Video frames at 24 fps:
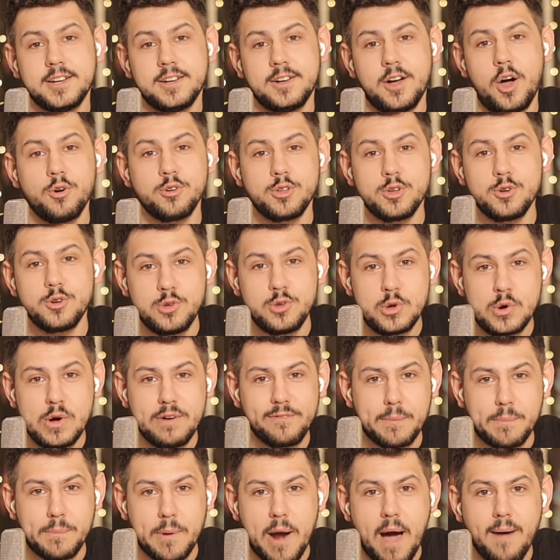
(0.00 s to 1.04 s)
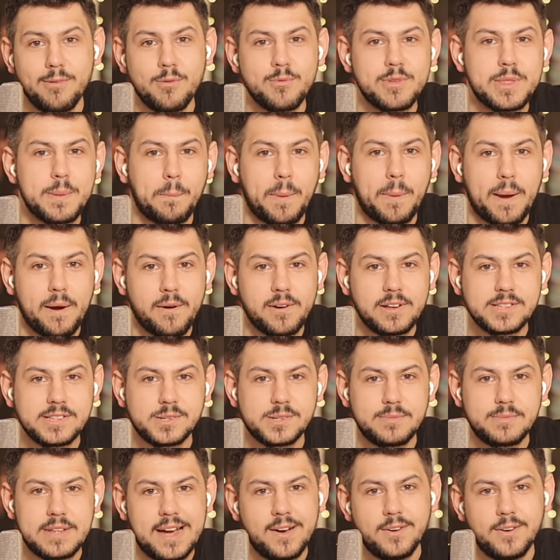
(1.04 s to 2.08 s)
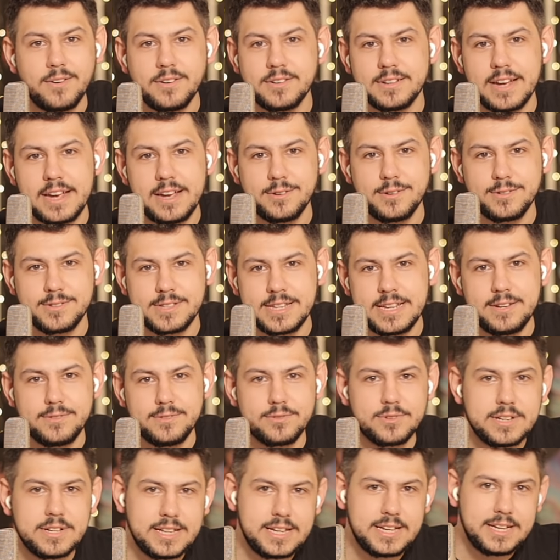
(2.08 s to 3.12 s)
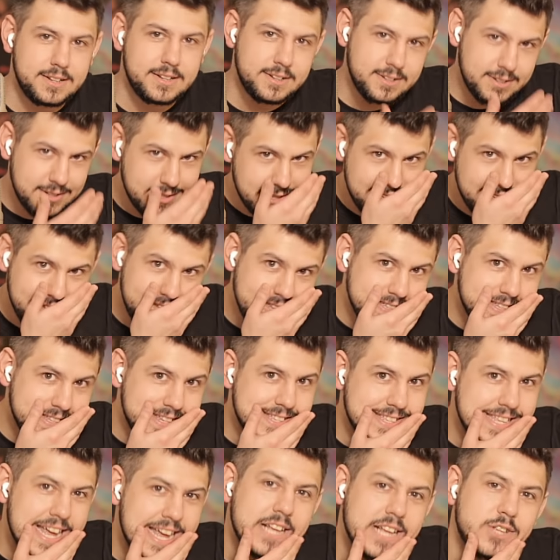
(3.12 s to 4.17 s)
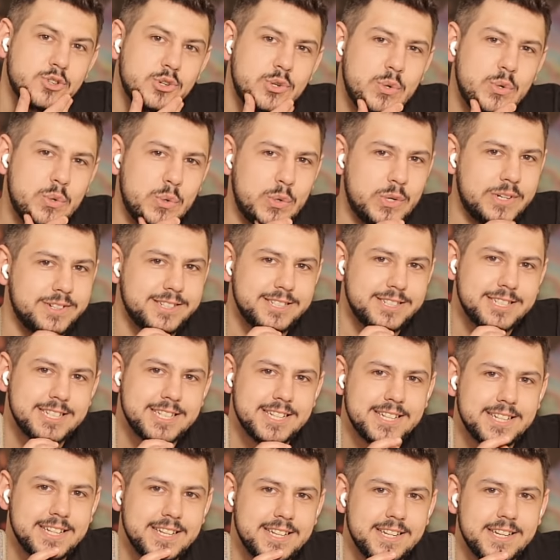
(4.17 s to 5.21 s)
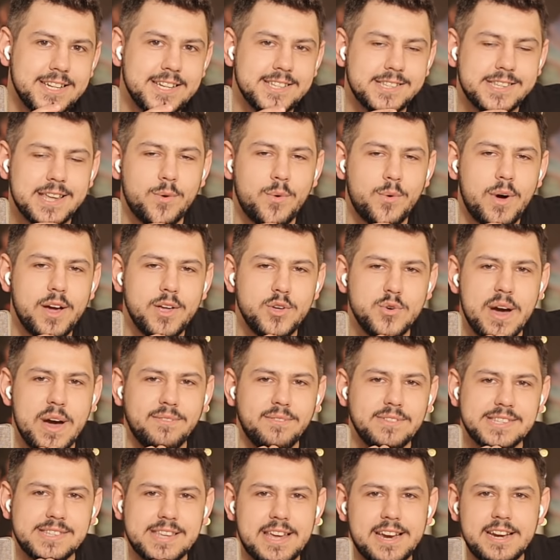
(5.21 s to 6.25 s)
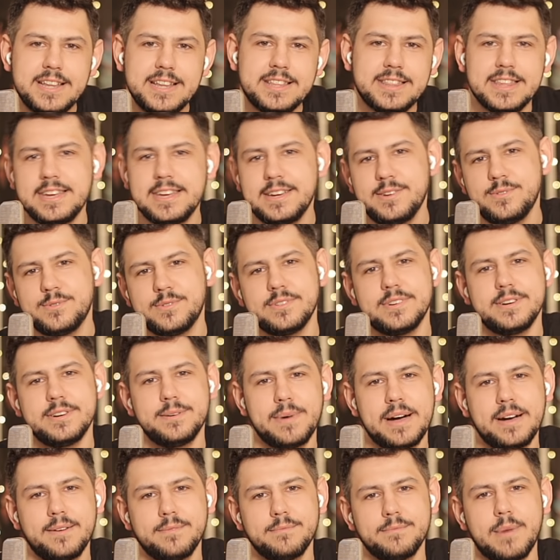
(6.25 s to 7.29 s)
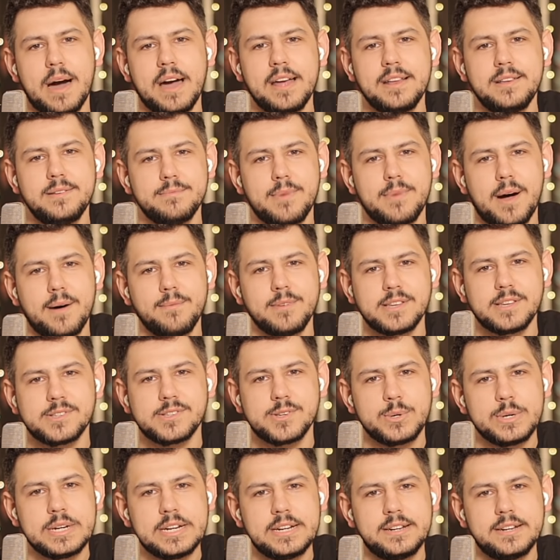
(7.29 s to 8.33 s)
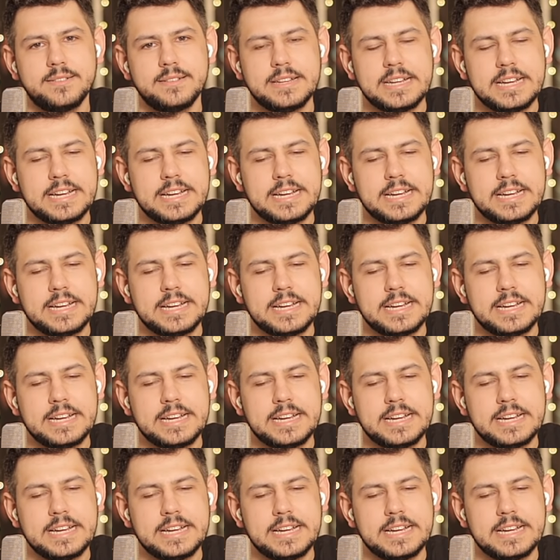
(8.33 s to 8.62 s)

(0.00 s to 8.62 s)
Oh, you have a problem with imperialism now, AOC? Really? Is that true? Is that why you haven't said anything about Biden bombing Syria?